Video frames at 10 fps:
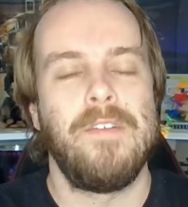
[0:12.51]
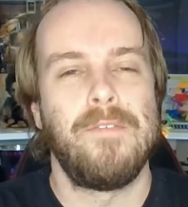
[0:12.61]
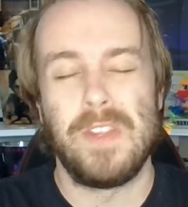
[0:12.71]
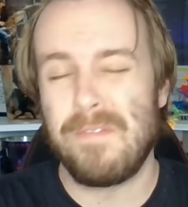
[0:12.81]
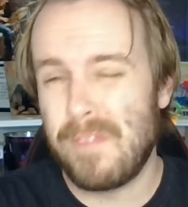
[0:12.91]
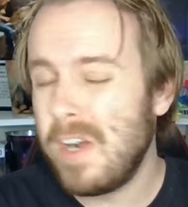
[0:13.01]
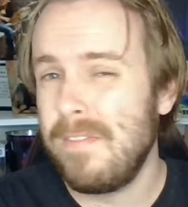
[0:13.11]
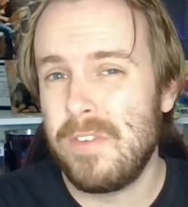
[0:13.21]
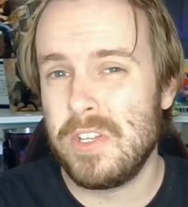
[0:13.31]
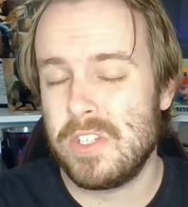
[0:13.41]
for the very
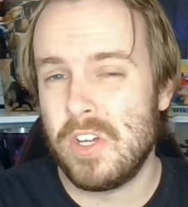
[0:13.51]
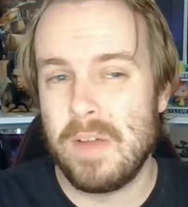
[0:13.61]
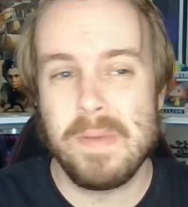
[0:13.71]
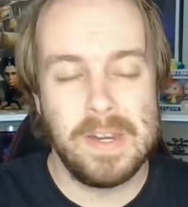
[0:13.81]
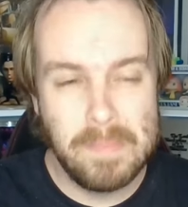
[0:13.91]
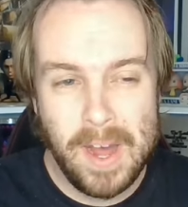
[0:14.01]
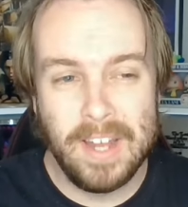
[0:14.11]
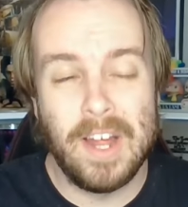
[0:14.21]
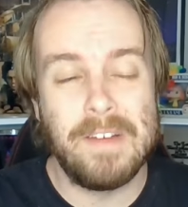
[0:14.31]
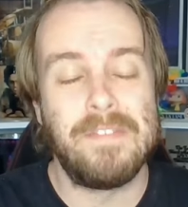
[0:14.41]
first time in my
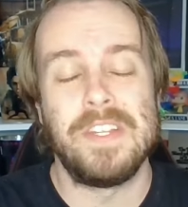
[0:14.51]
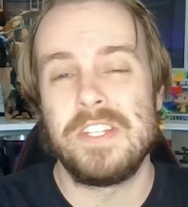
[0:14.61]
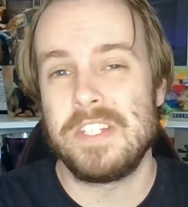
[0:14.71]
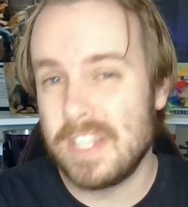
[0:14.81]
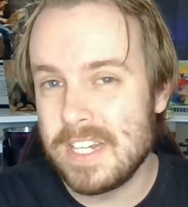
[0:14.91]
life, the Sydney